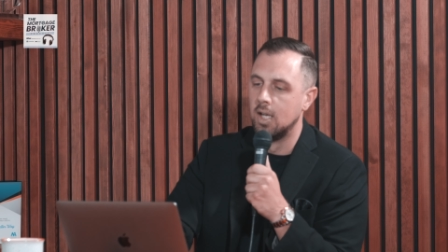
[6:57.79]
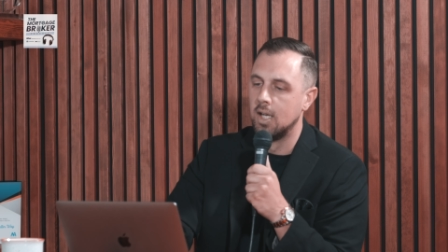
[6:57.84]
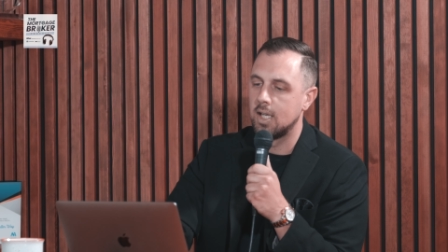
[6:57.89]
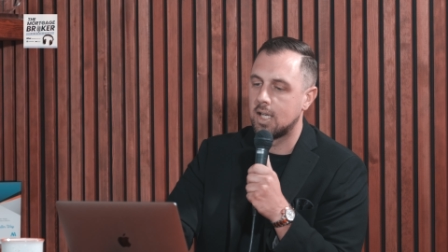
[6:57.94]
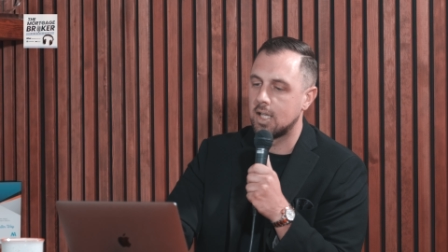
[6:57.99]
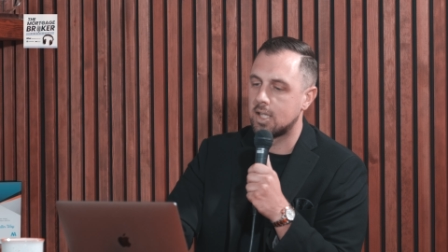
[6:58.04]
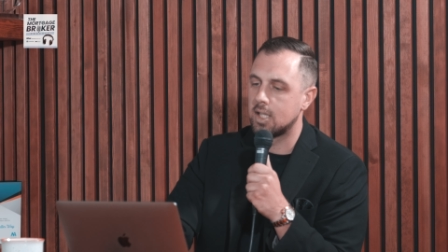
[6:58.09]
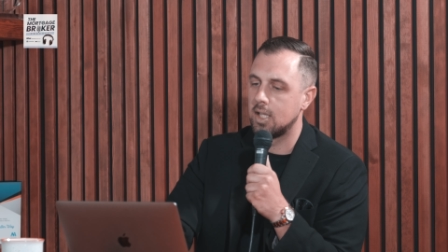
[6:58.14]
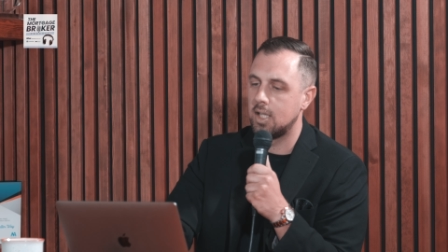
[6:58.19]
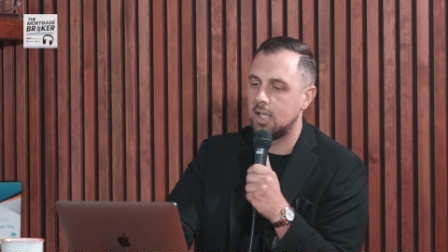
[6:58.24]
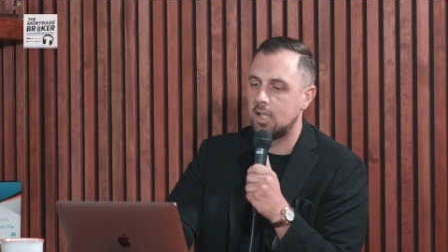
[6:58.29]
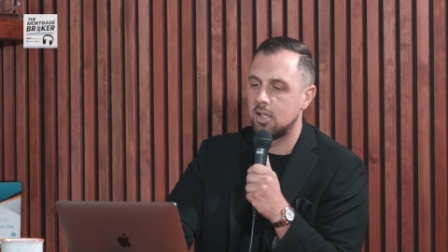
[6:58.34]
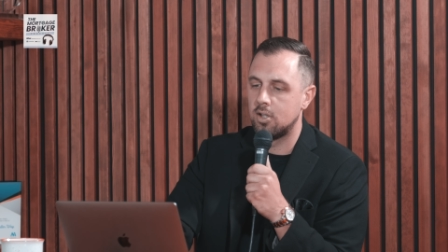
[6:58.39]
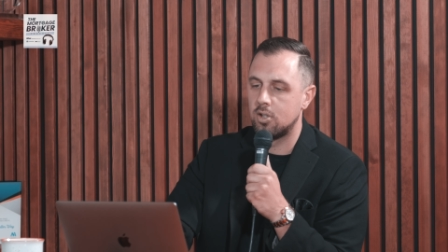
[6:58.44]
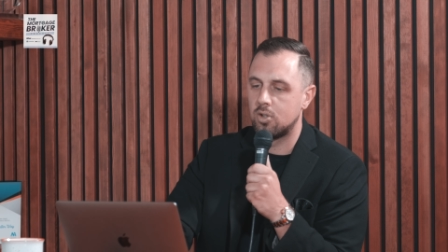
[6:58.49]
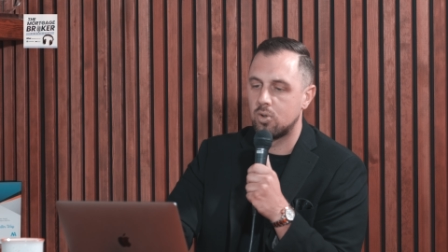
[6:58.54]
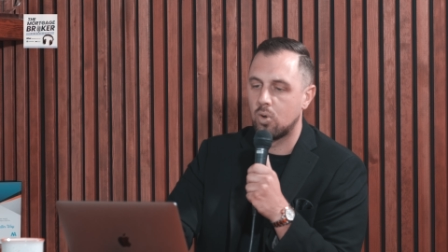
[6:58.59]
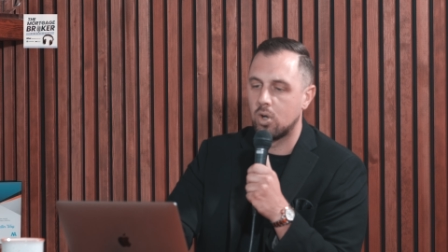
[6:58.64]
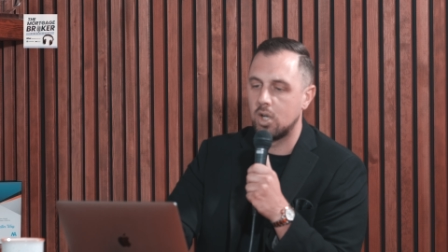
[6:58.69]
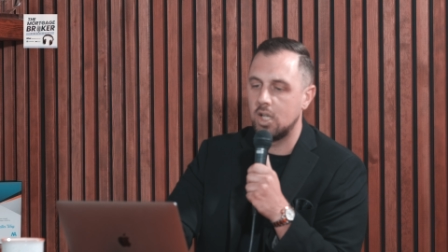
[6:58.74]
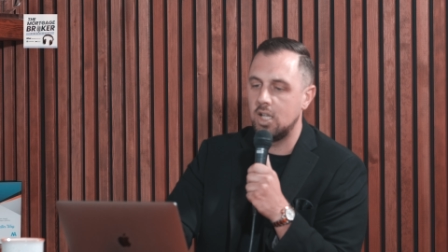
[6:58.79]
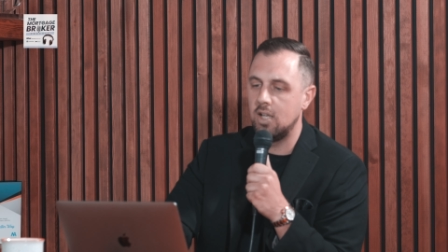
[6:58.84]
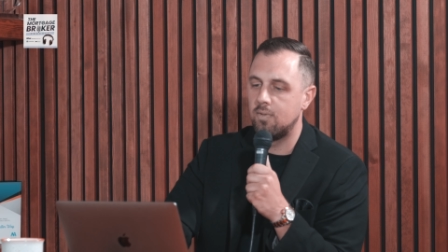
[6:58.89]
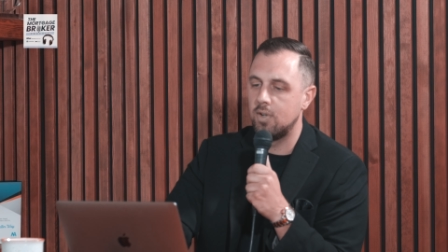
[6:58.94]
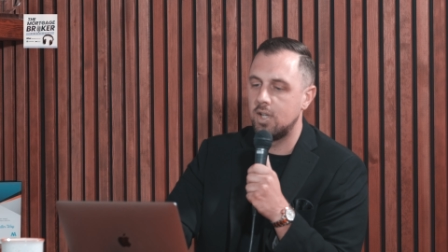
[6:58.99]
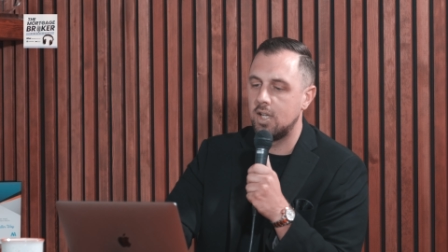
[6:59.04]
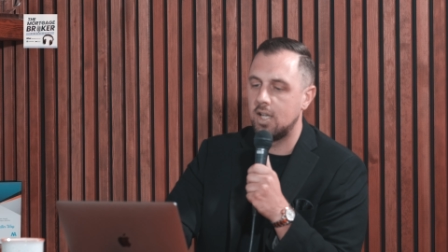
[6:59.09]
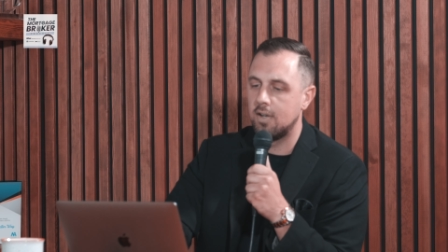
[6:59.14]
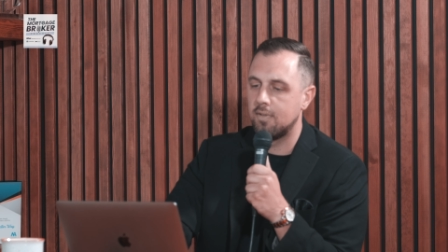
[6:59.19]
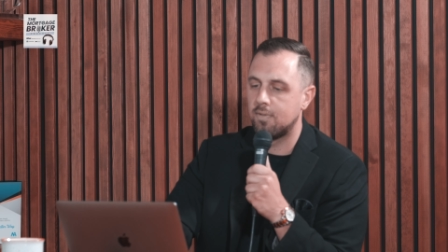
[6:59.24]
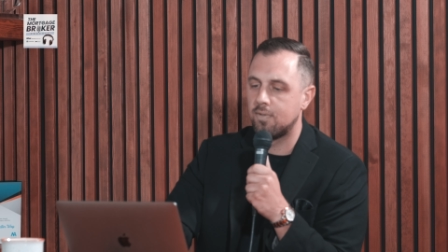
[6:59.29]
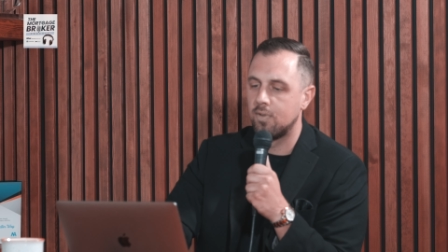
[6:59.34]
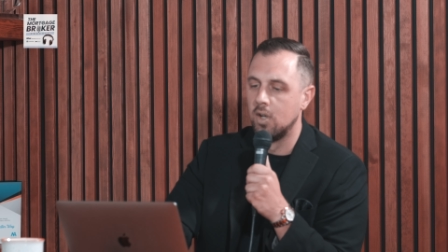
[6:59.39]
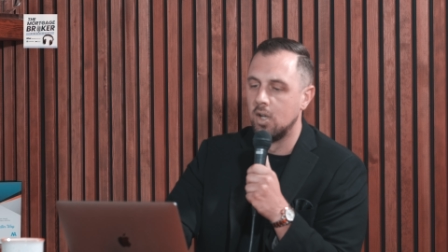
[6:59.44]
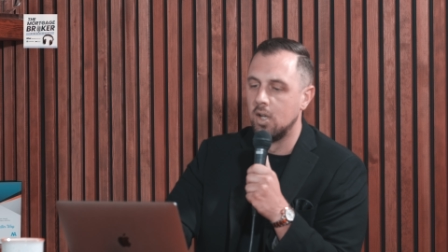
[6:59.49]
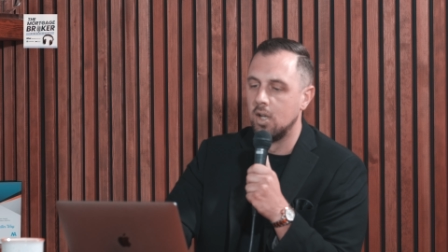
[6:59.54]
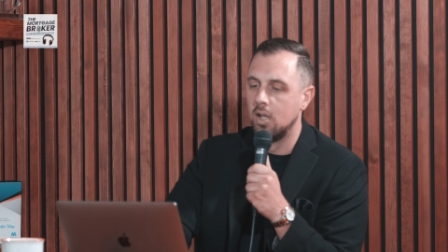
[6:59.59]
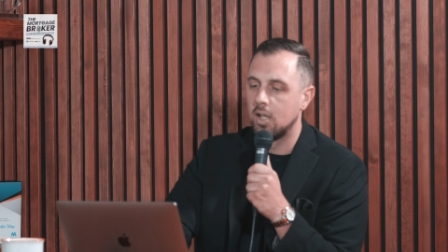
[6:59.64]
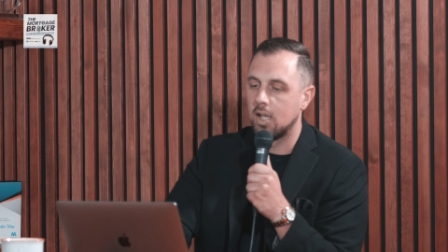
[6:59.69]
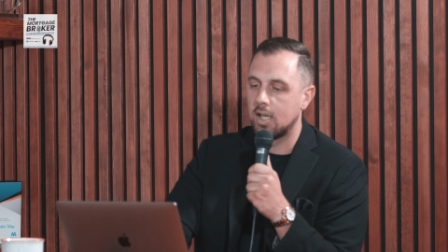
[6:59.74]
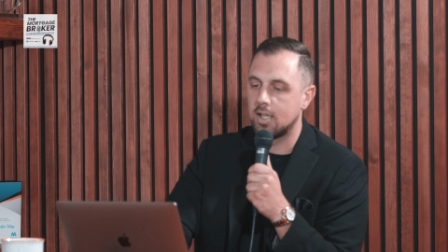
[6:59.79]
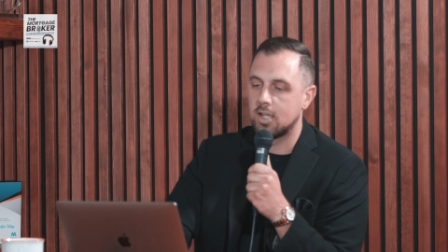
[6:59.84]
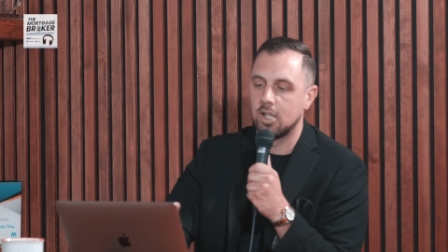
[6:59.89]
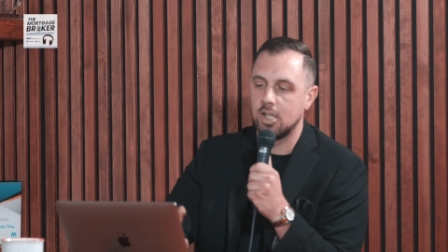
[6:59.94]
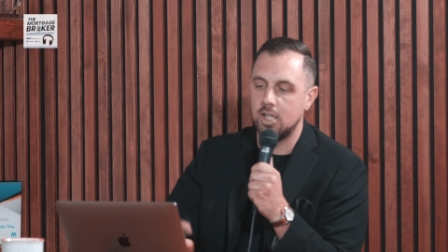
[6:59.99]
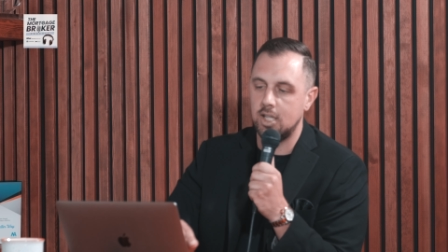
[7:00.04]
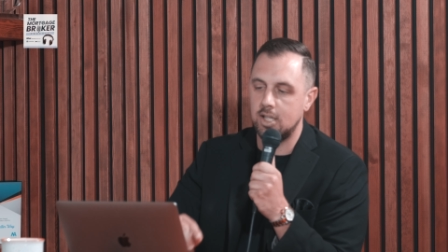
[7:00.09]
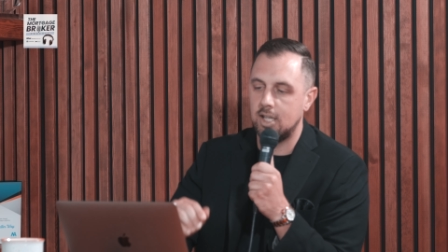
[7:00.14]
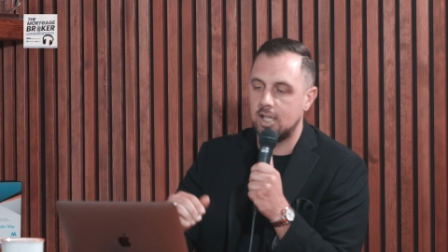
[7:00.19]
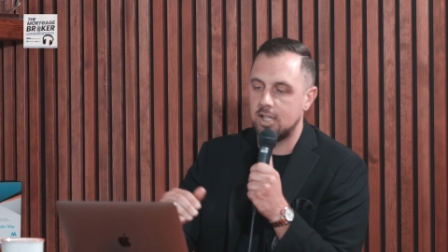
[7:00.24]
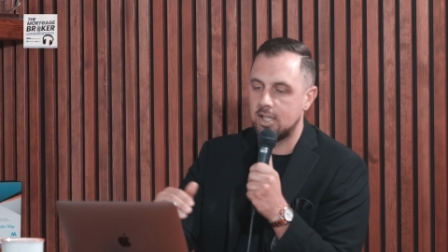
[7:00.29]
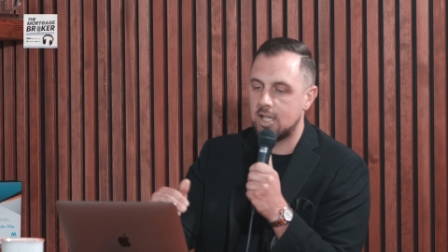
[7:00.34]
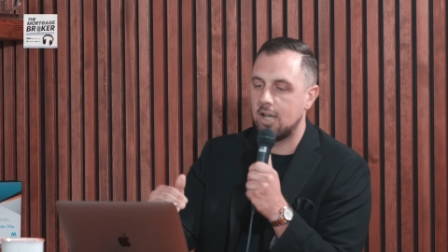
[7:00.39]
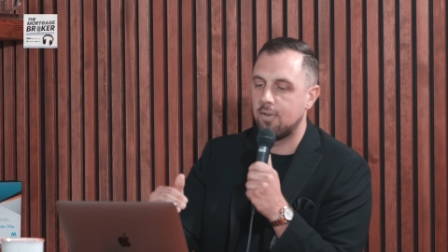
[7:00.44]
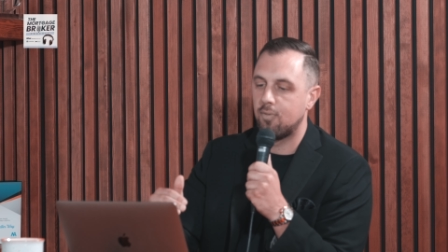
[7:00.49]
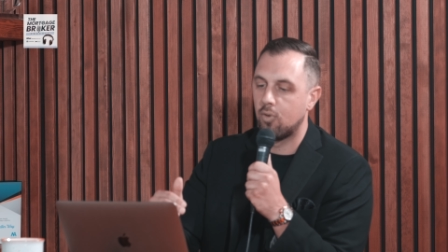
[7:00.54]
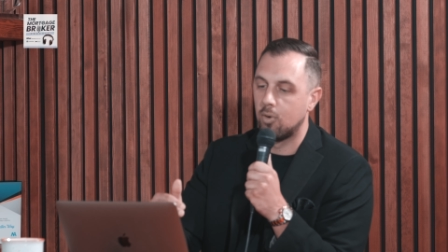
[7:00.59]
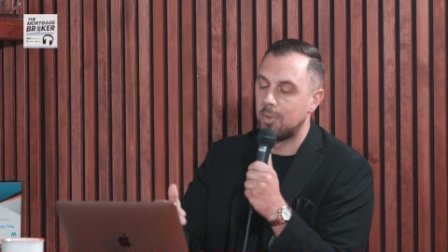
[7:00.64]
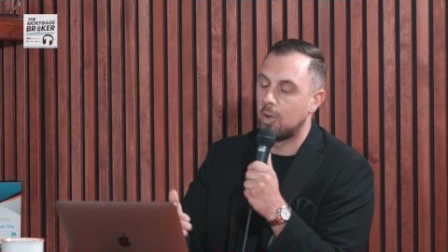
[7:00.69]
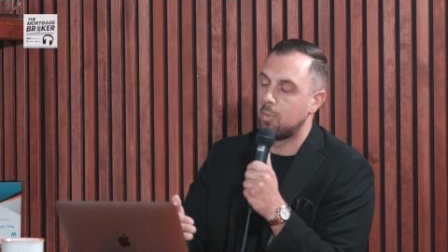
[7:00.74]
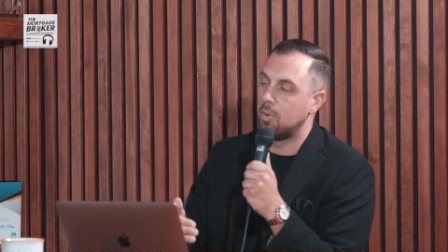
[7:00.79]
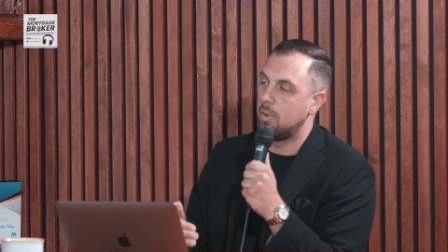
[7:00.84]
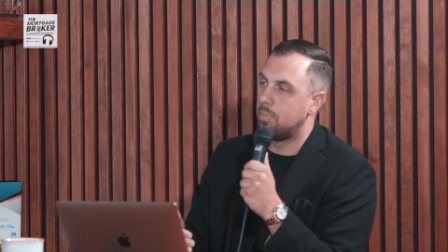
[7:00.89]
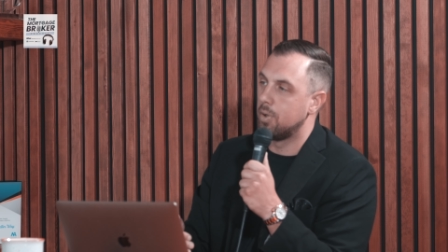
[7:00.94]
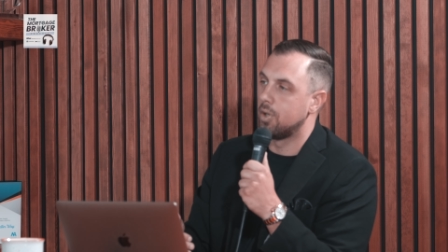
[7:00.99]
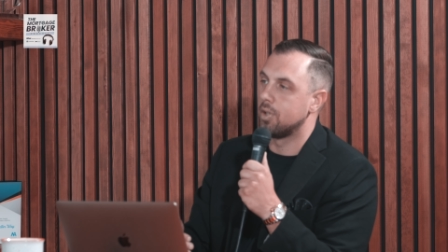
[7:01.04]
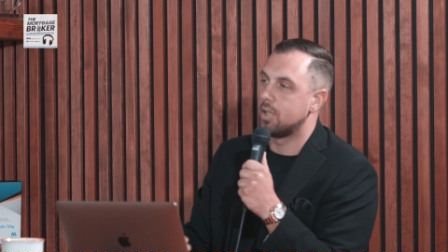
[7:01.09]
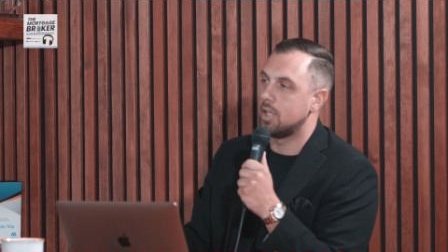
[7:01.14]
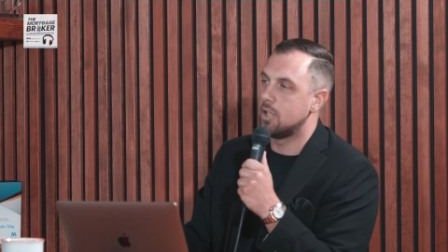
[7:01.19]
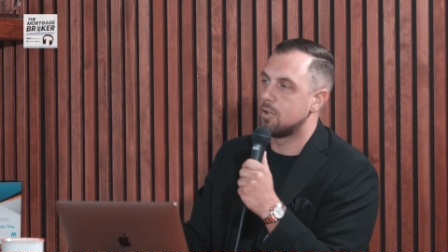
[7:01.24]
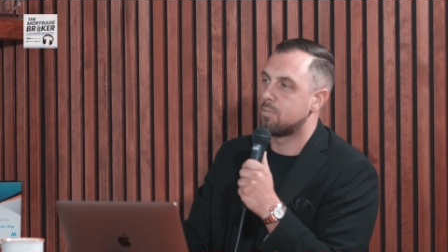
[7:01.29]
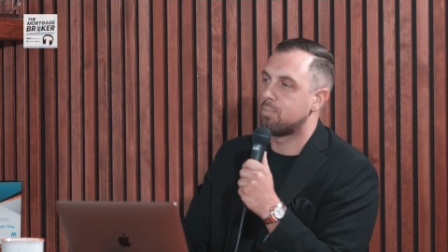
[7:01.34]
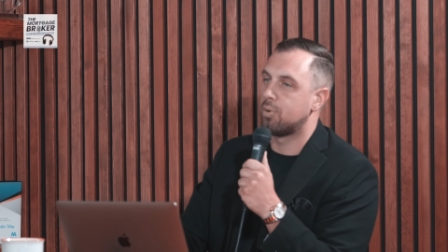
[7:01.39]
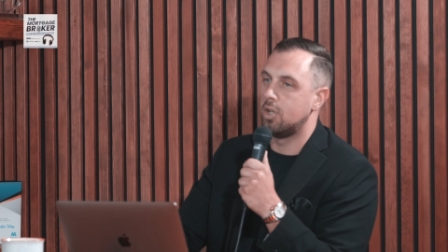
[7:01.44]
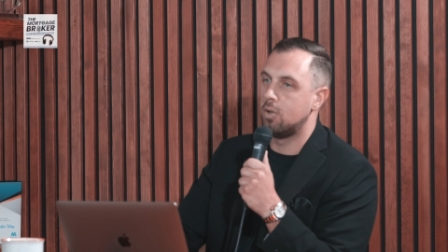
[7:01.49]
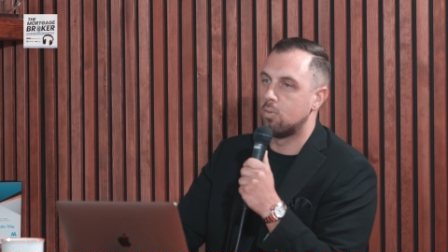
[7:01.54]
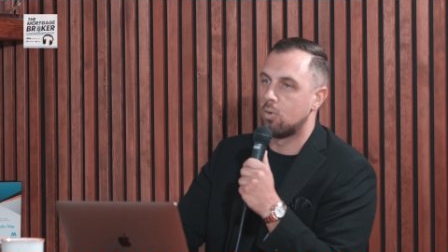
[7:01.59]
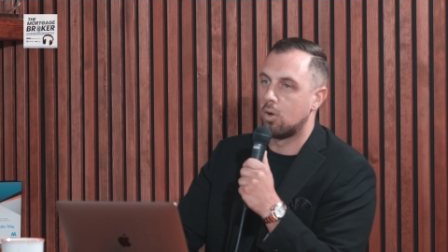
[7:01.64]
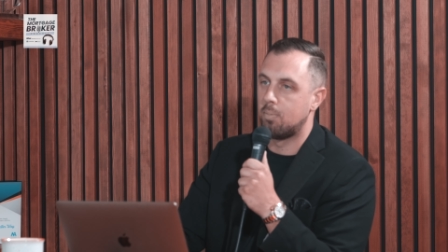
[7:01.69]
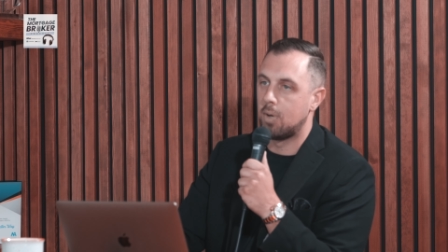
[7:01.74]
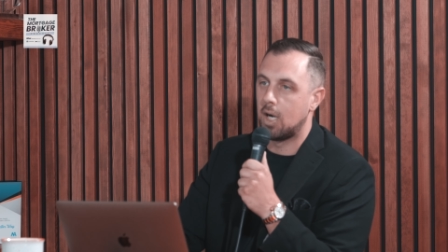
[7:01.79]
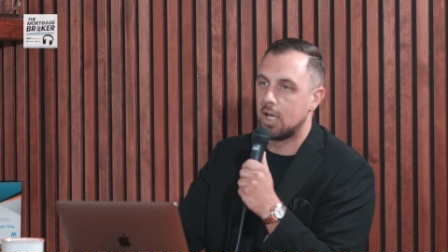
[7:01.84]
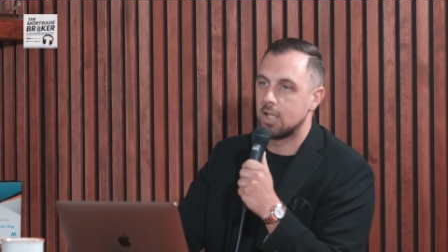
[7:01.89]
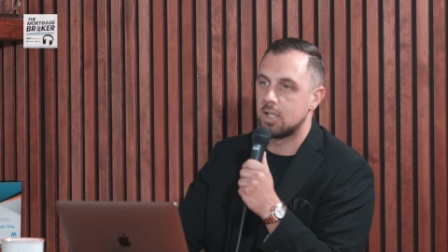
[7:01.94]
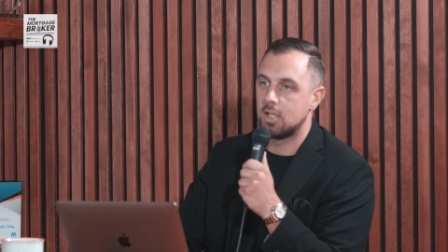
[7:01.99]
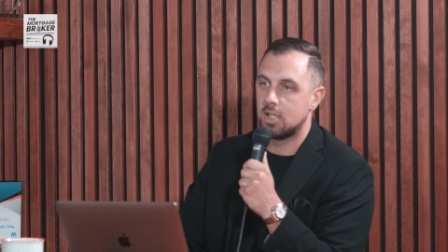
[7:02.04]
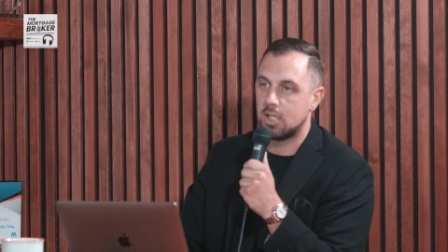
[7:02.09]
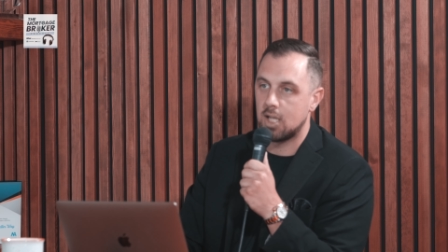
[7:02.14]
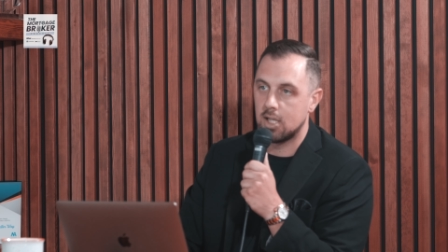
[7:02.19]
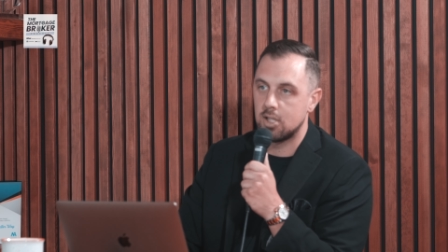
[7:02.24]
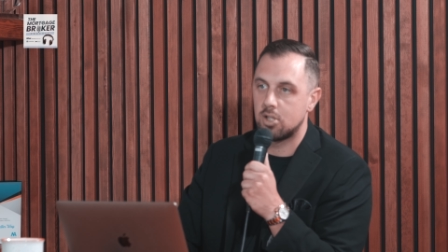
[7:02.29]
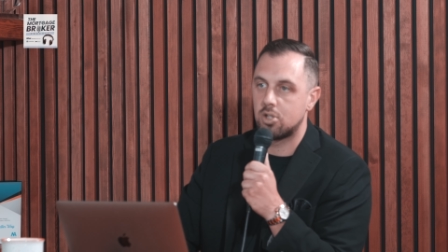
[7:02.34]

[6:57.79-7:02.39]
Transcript: Get the lead in the door, even if, like, the lead intake form that we built is pretty robust. It does